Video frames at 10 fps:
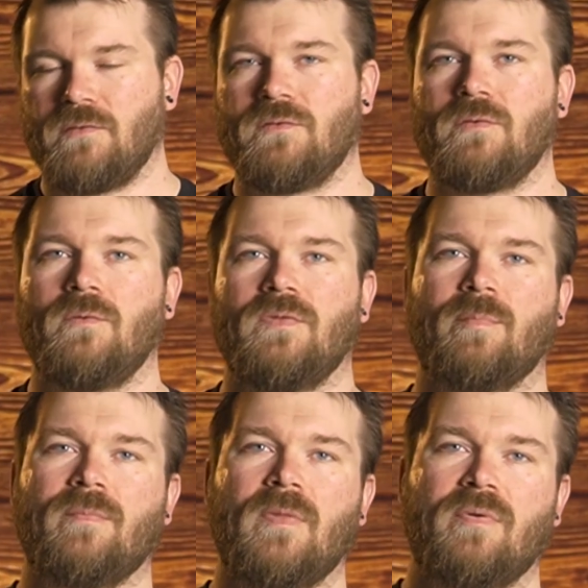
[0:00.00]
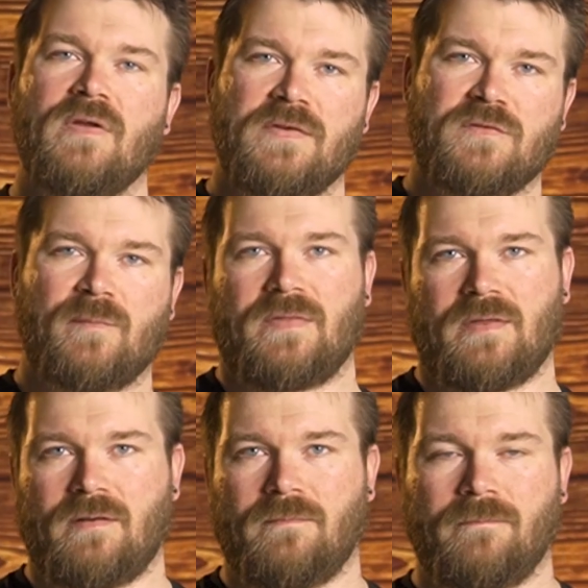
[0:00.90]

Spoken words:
to the previous method.